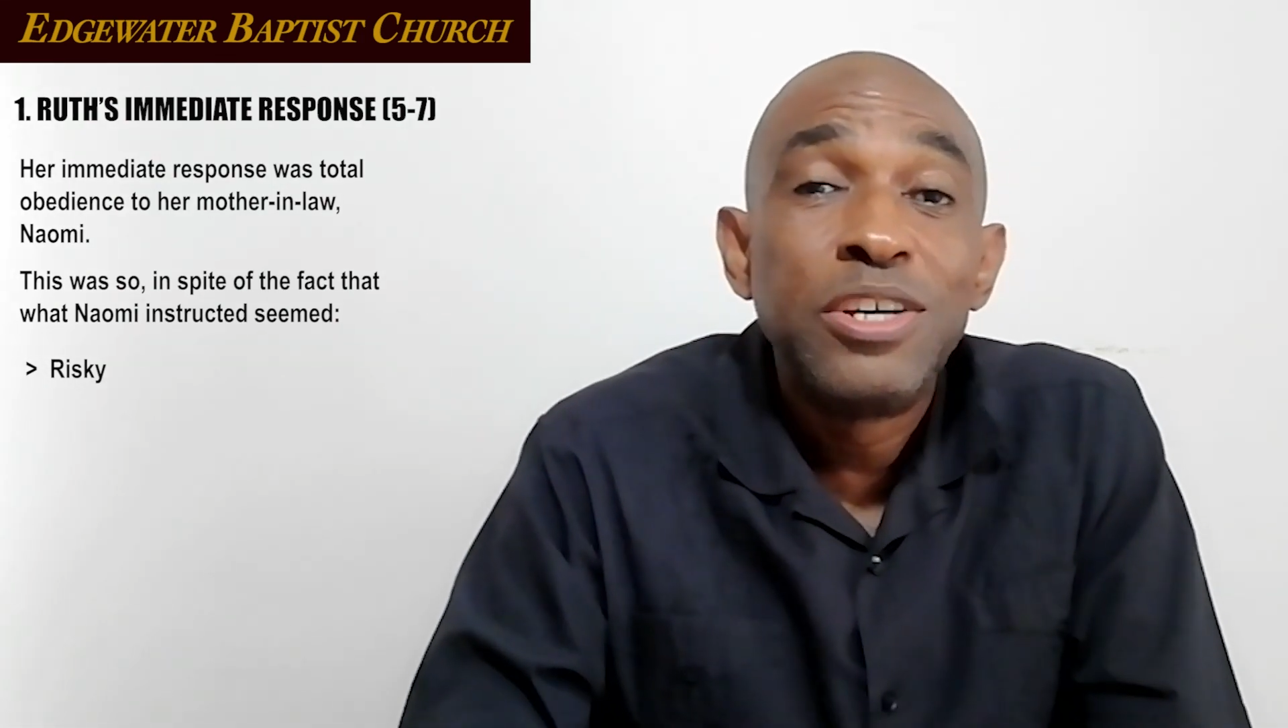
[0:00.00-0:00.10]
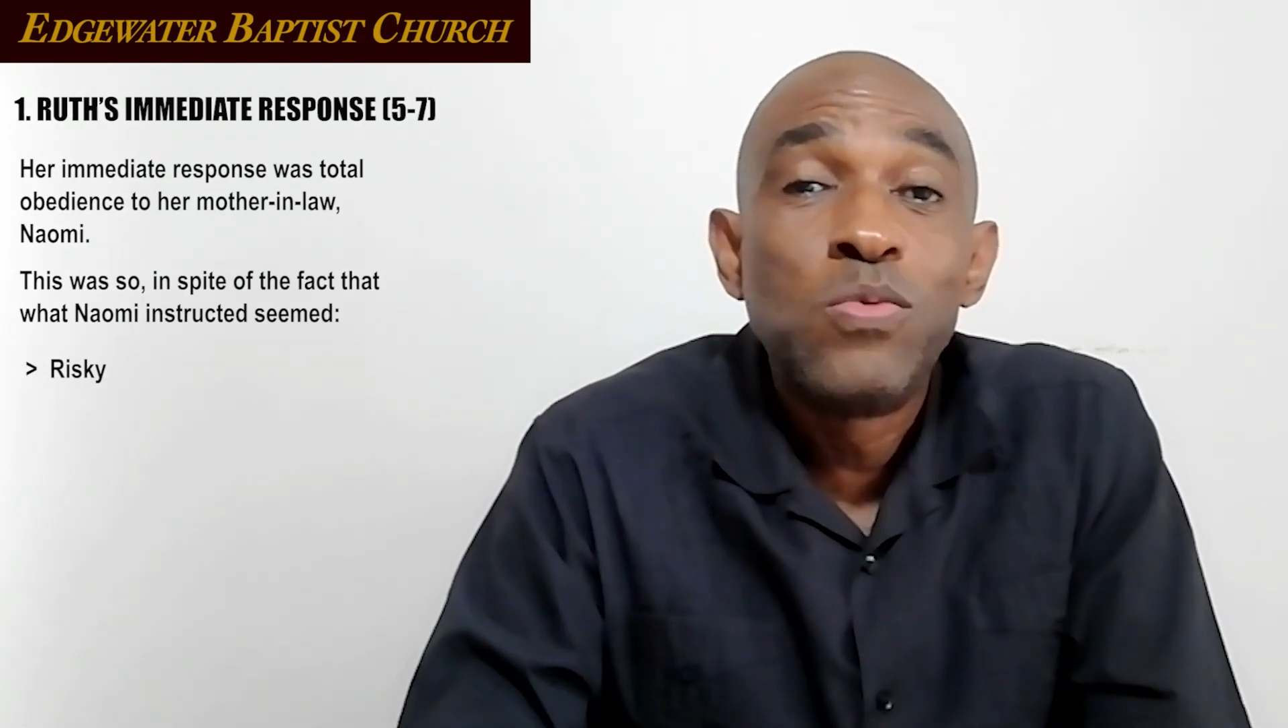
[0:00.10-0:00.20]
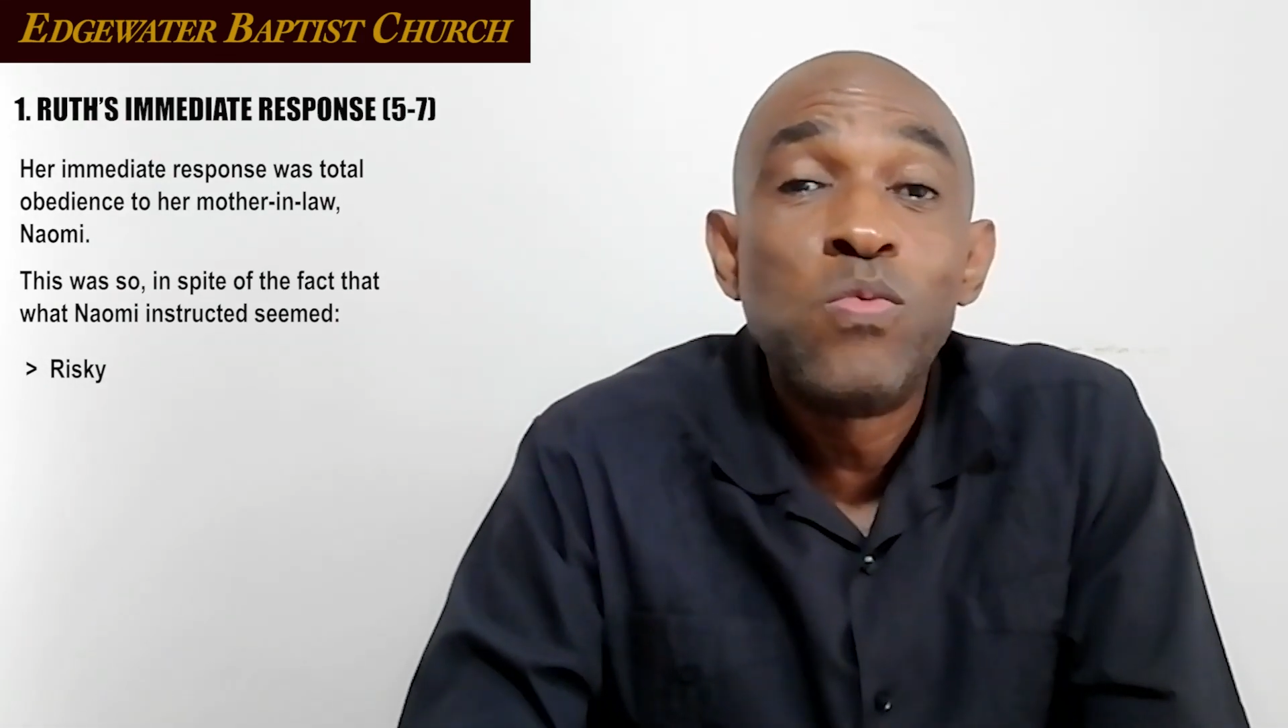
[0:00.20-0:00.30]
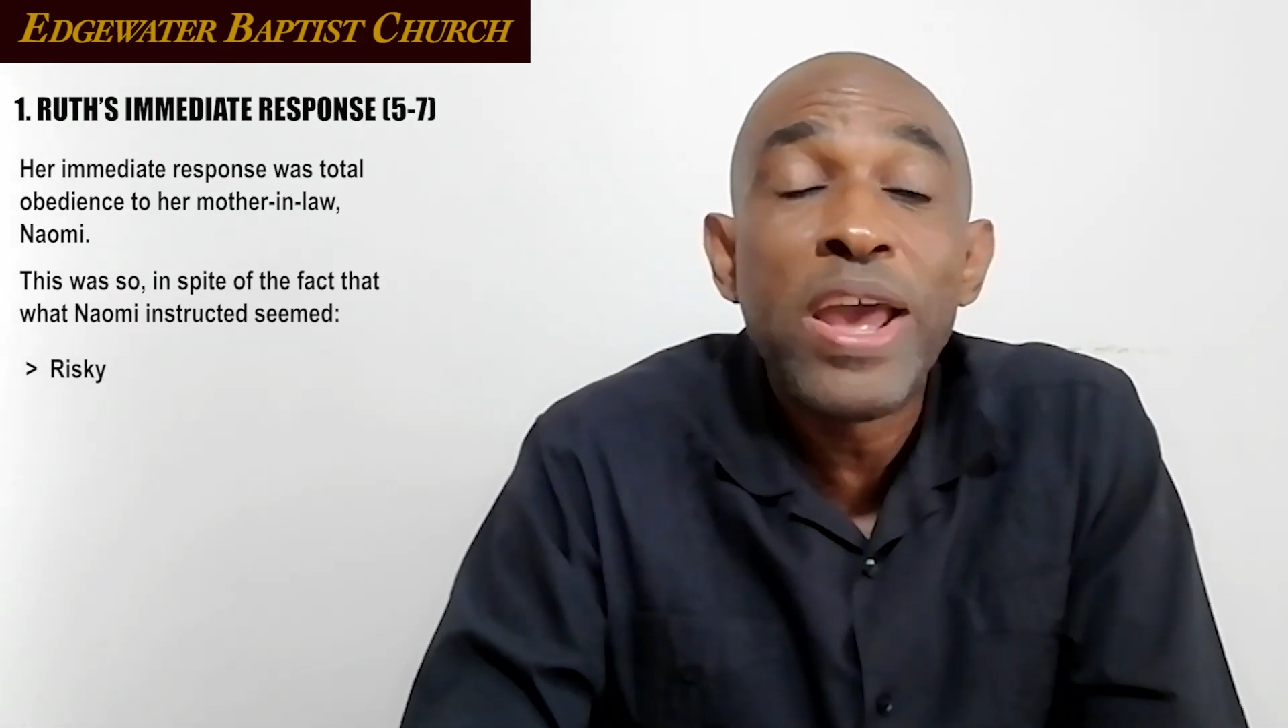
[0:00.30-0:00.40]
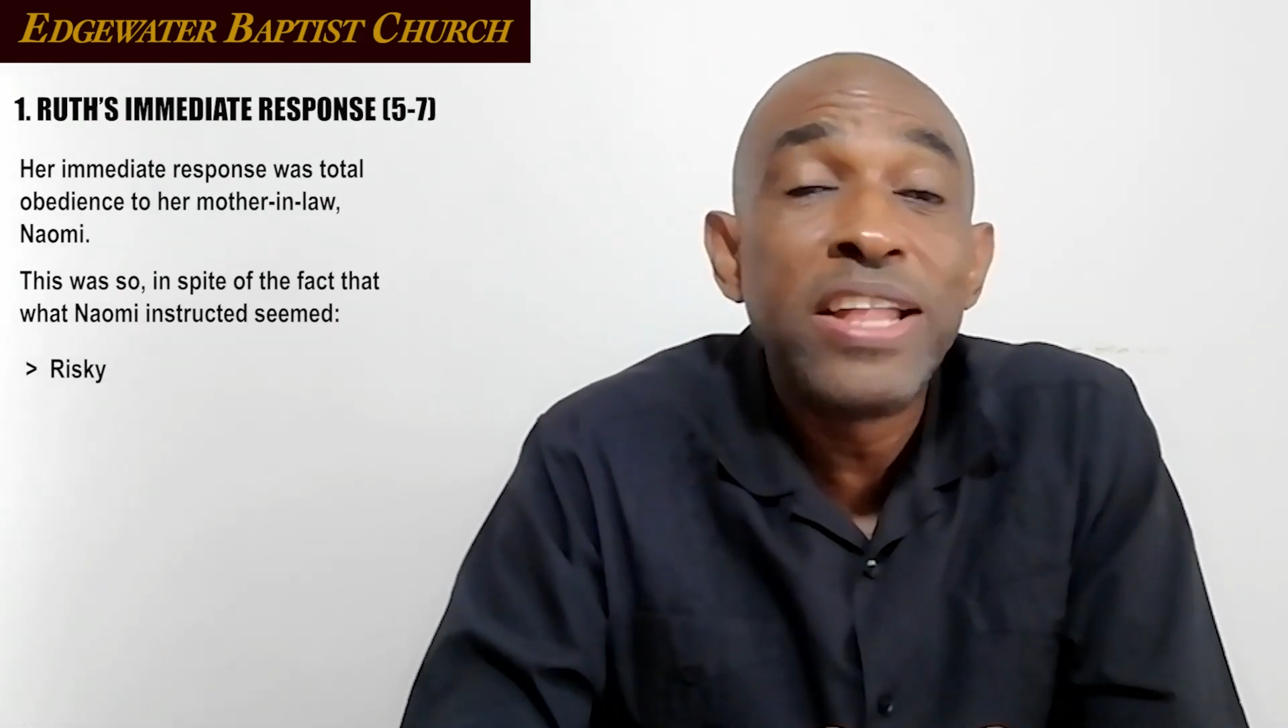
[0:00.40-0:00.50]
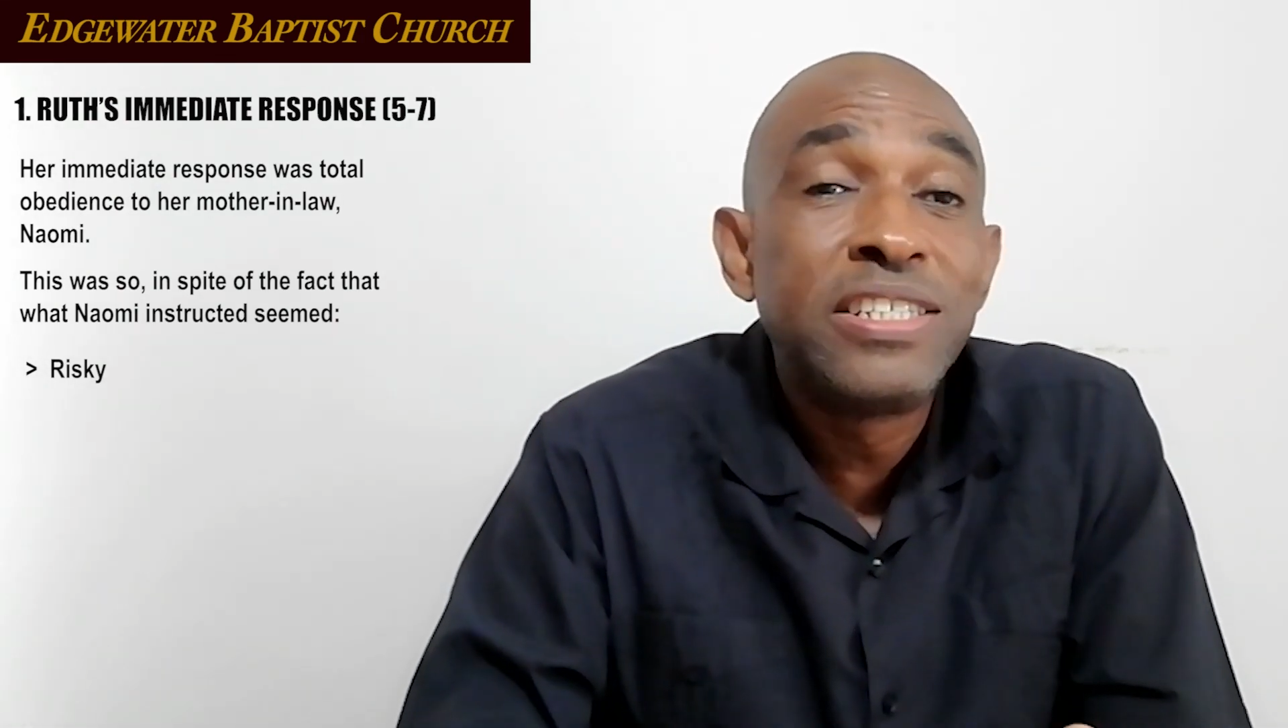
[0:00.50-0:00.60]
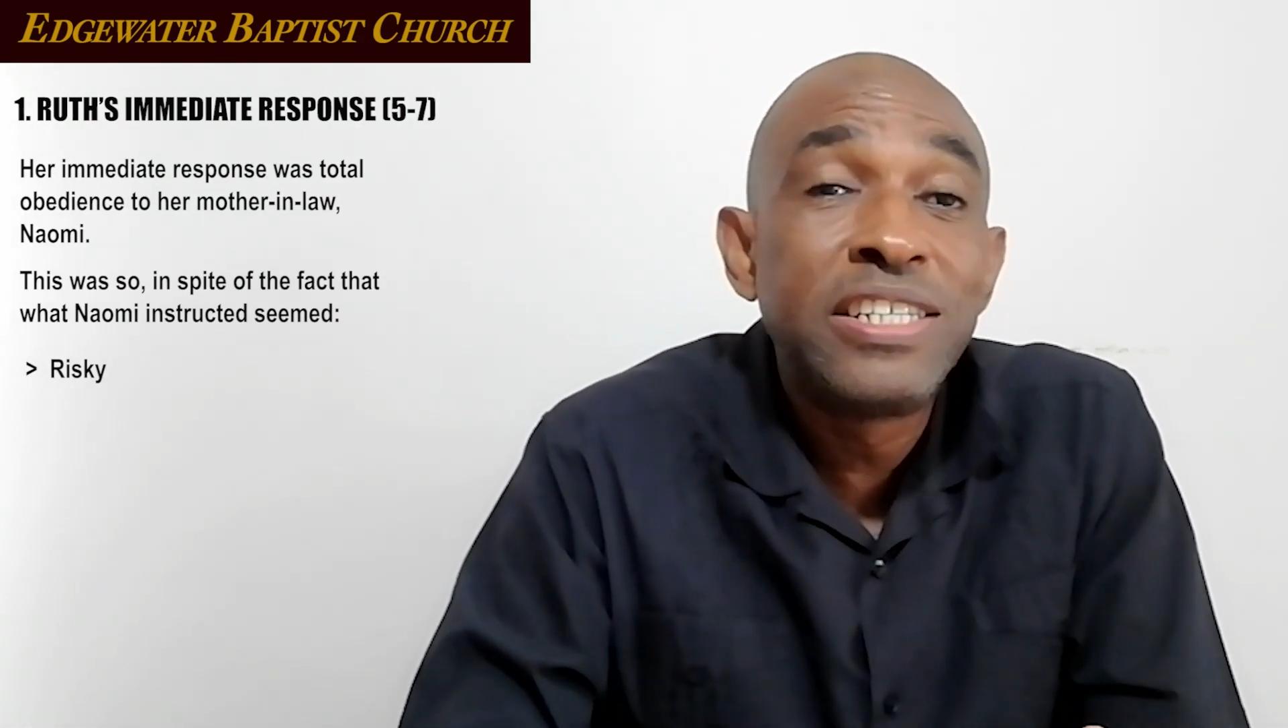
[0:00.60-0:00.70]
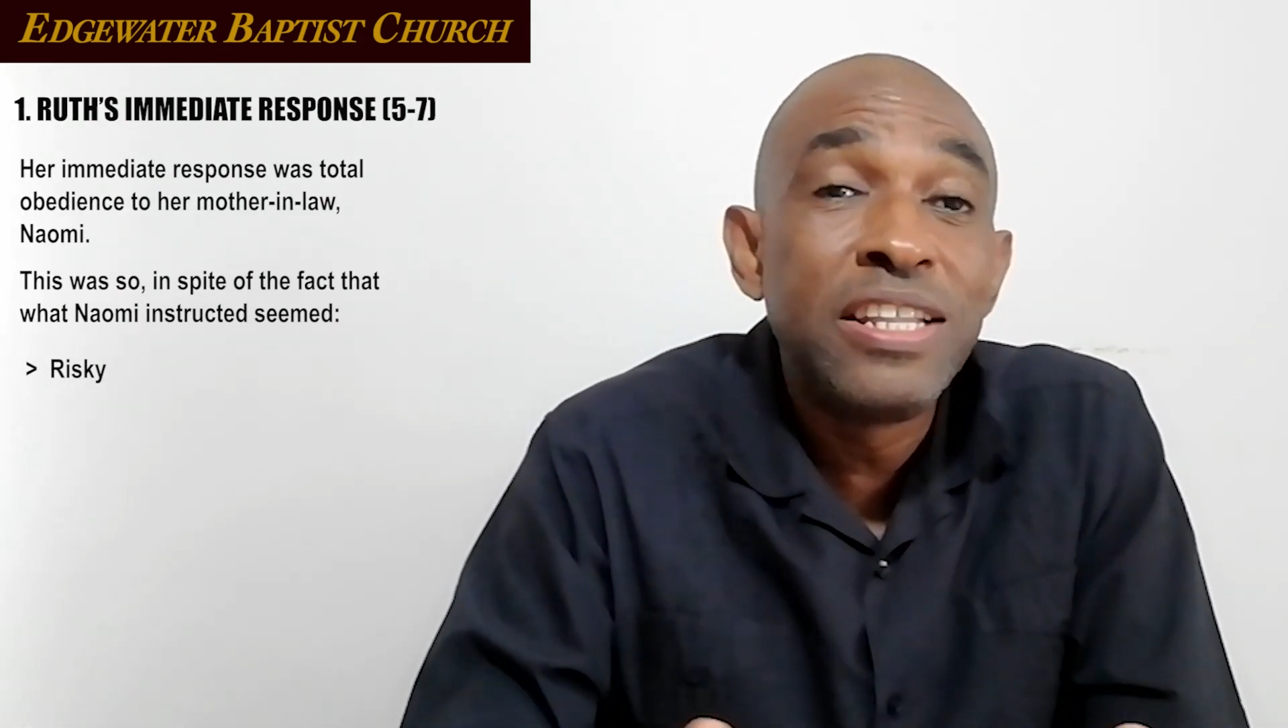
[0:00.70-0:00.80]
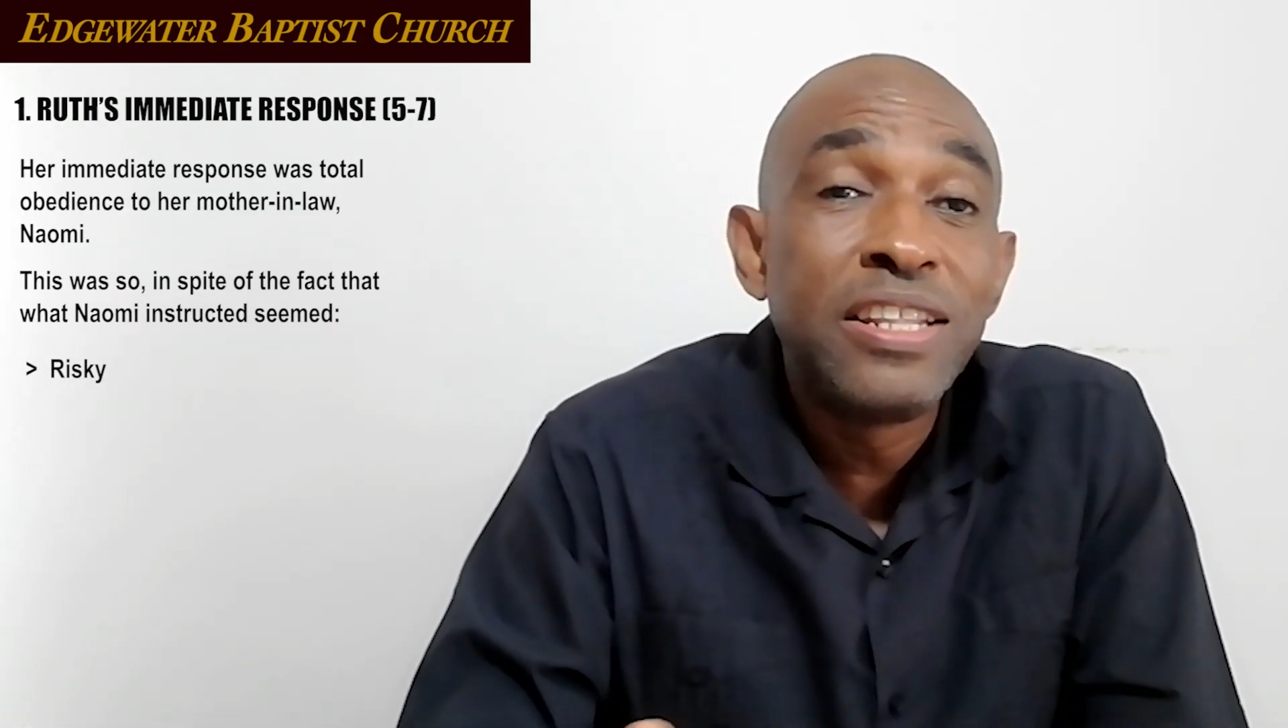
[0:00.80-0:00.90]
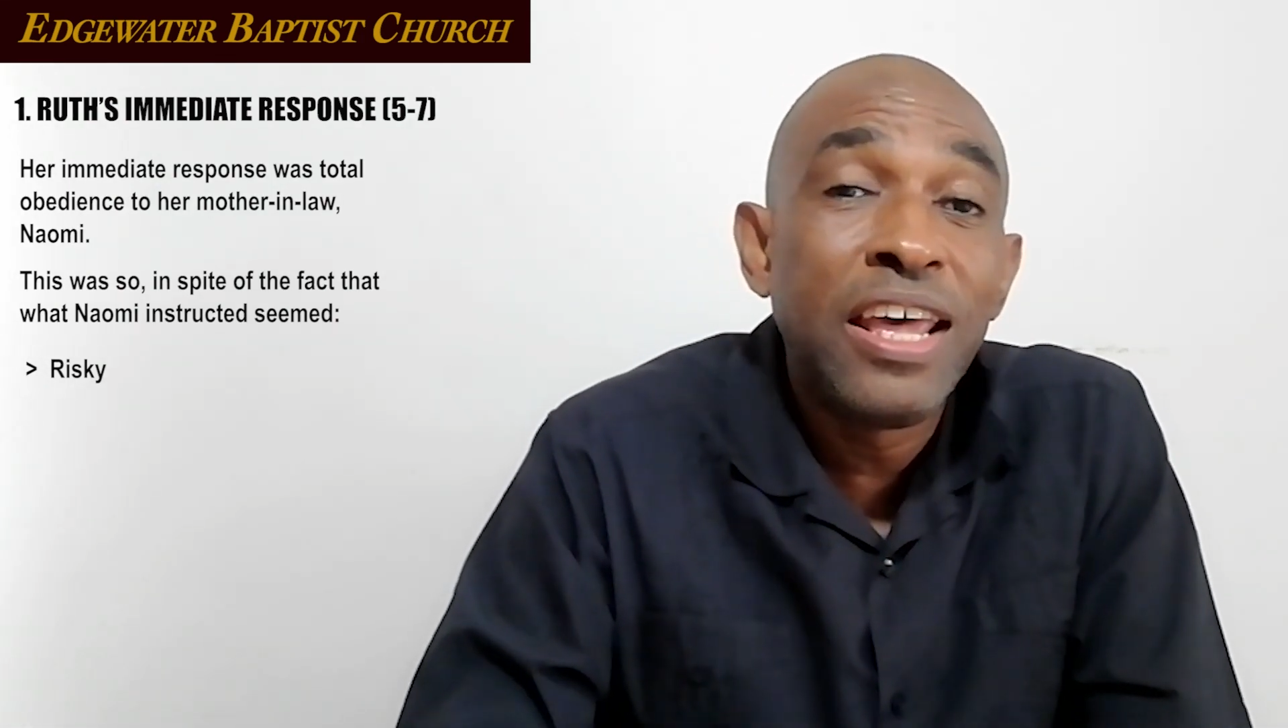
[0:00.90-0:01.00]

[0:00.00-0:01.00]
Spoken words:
went in